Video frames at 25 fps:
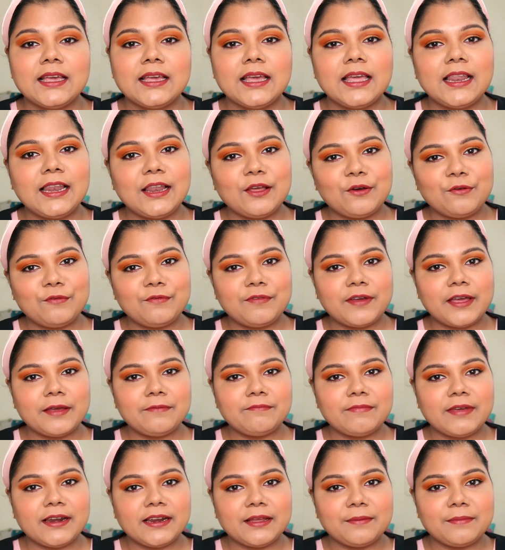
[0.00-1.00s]
Hello
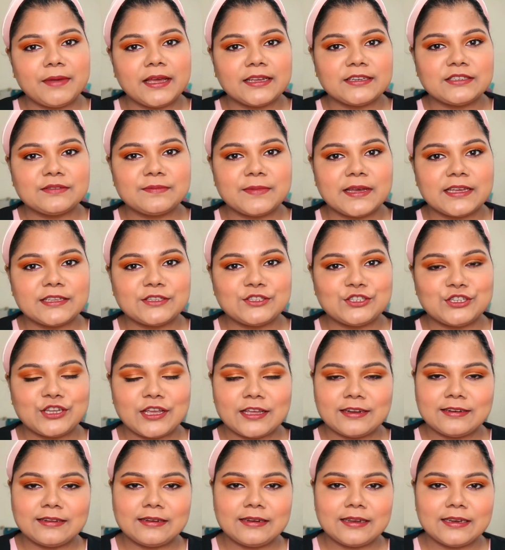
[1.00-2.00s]
fam, welcome back to my
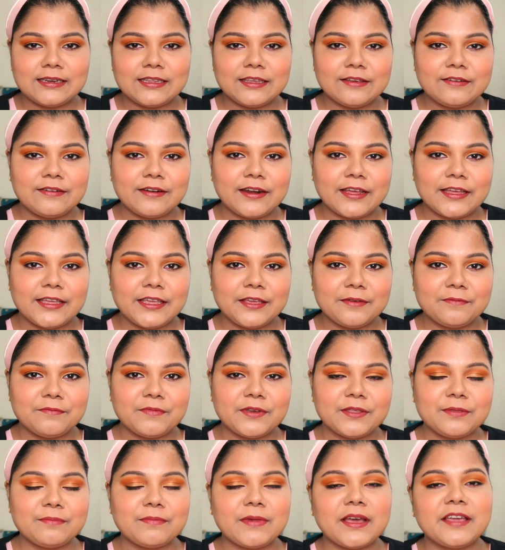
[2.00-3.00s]
channel, and here I
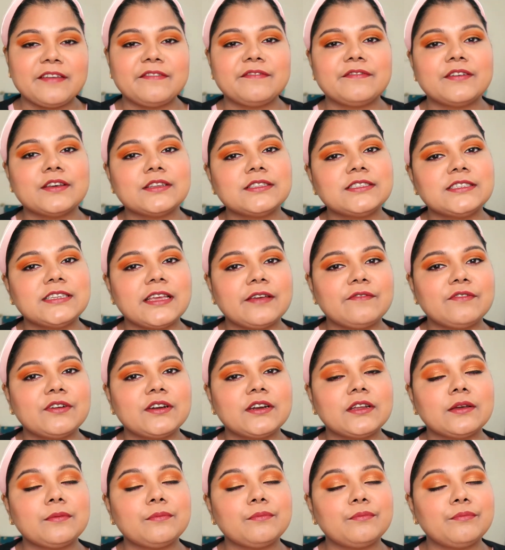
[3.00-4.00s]
am with my first
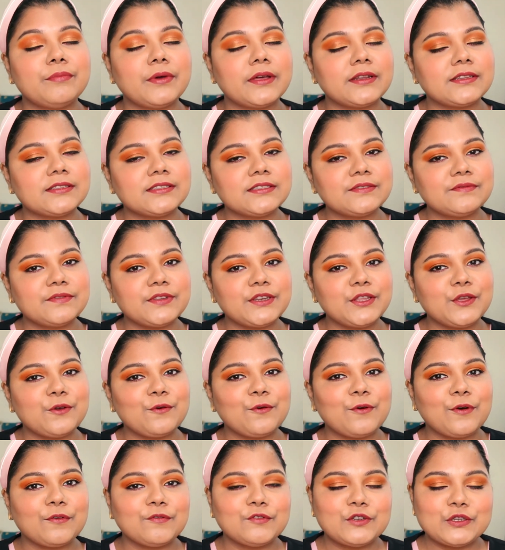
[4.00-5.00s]
ever comparison
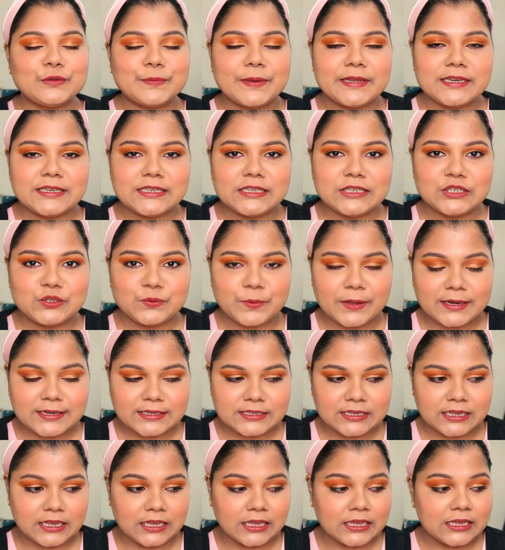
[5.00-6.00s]
video of
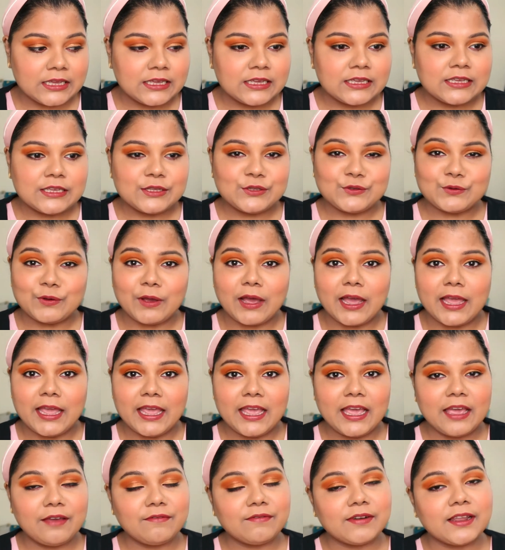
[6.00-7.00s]
2020. So I
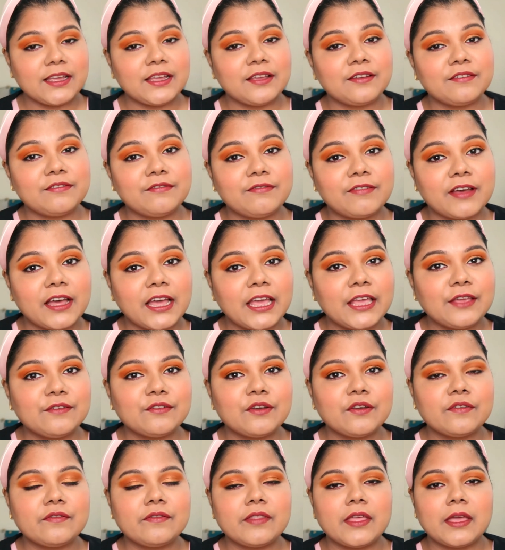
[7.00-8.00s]
have like
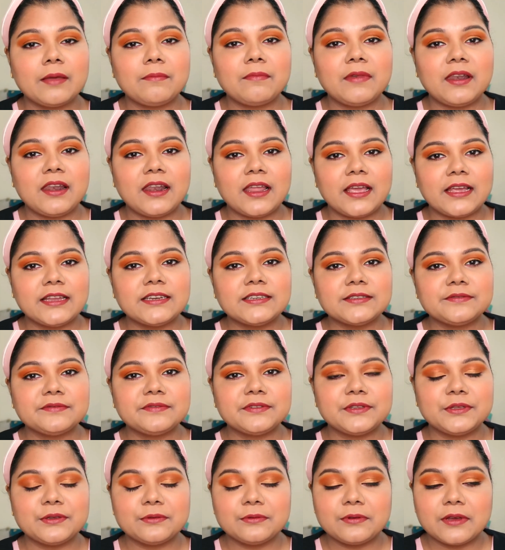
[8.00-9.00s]
5 of them lined up
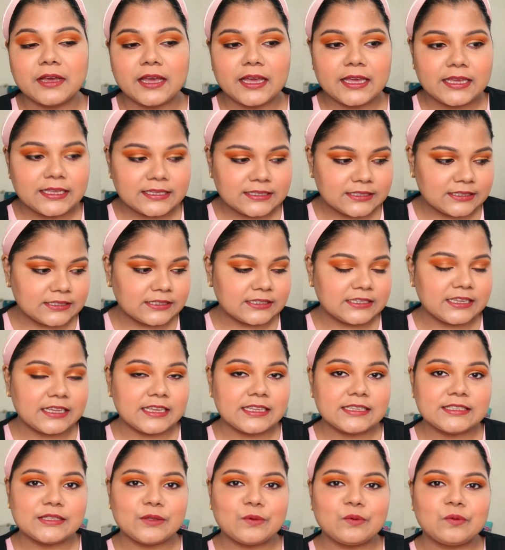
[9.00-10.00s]
for you guys. So
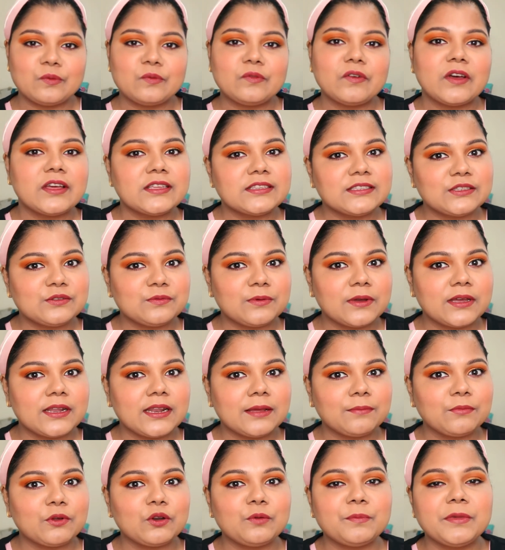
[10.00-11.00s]
today is the first one.
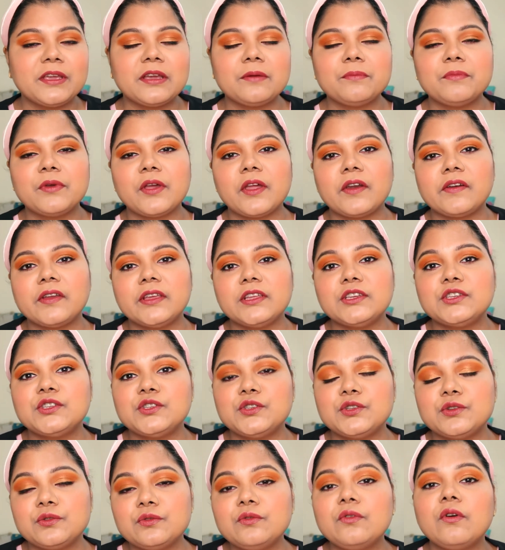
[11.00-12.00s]
I'm going to be comparing
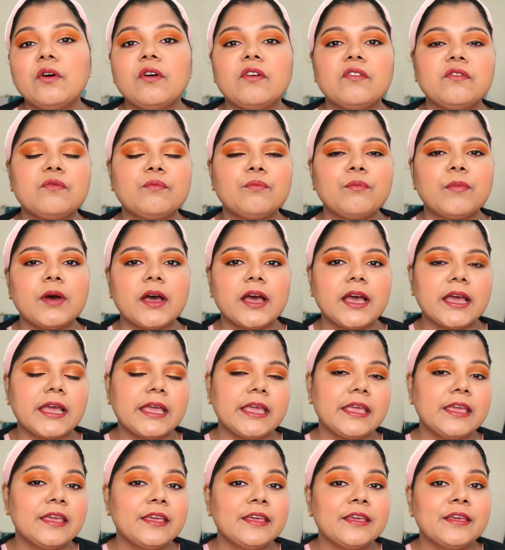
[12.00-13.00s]
2 of
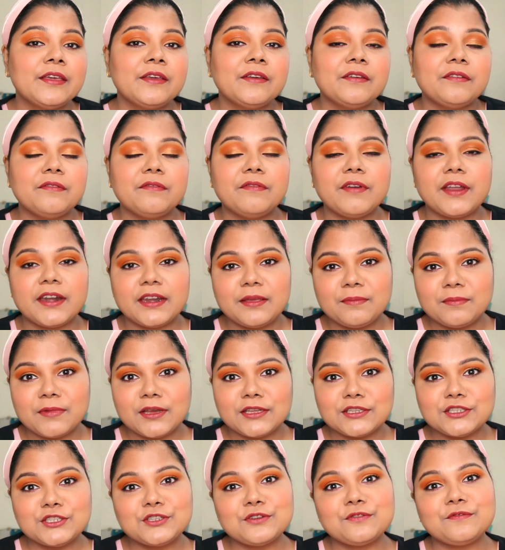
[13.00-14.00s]
my very
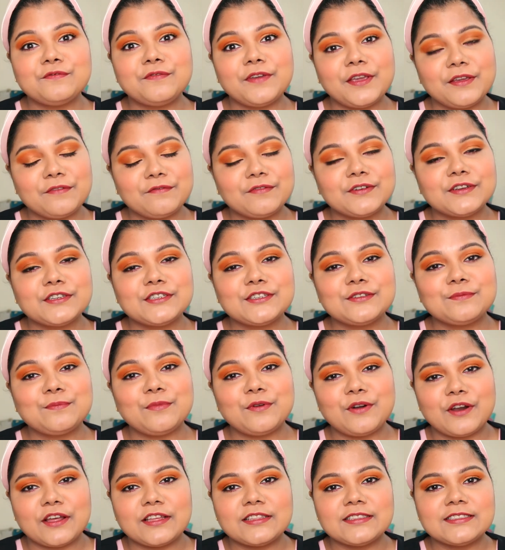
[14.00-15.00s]
much favorite
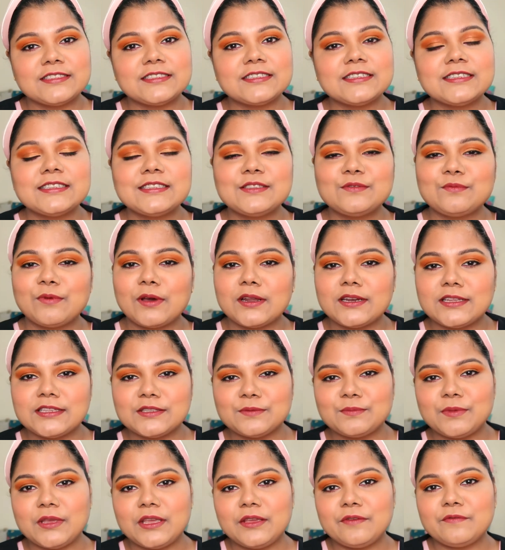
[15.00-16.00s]
bronzers. One
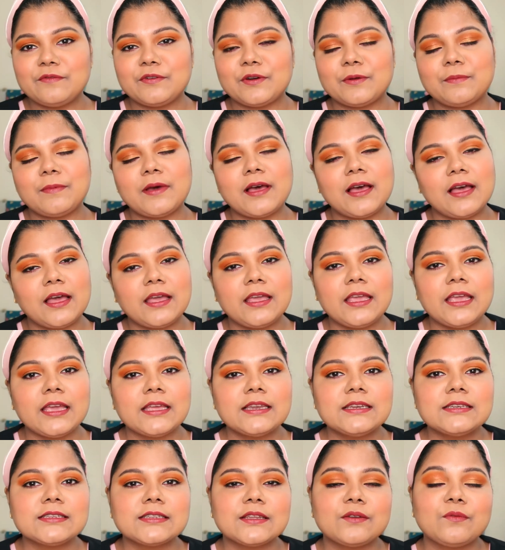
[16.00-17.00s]
is being from high
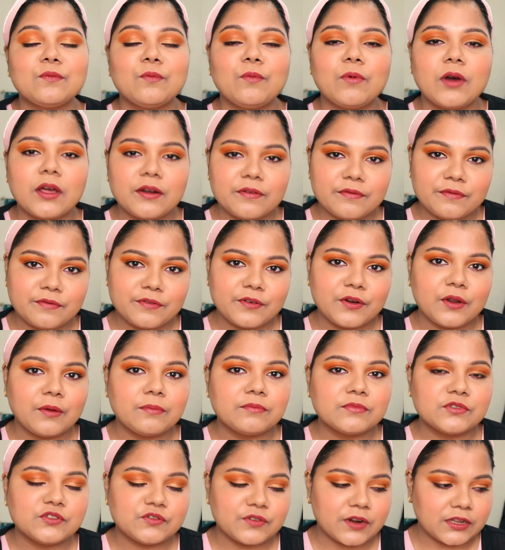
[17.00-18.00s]
end and one
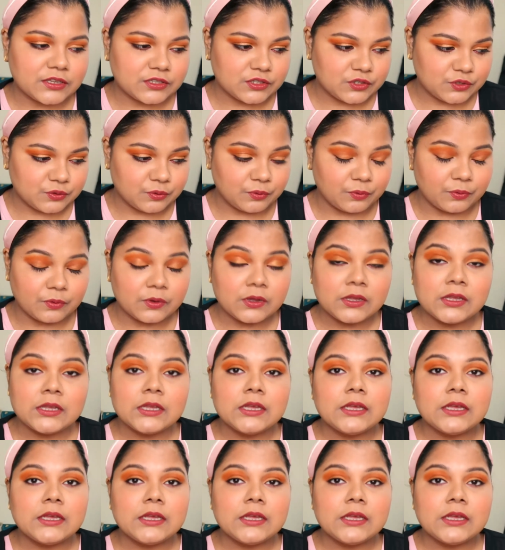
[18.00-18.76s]
from drugstore.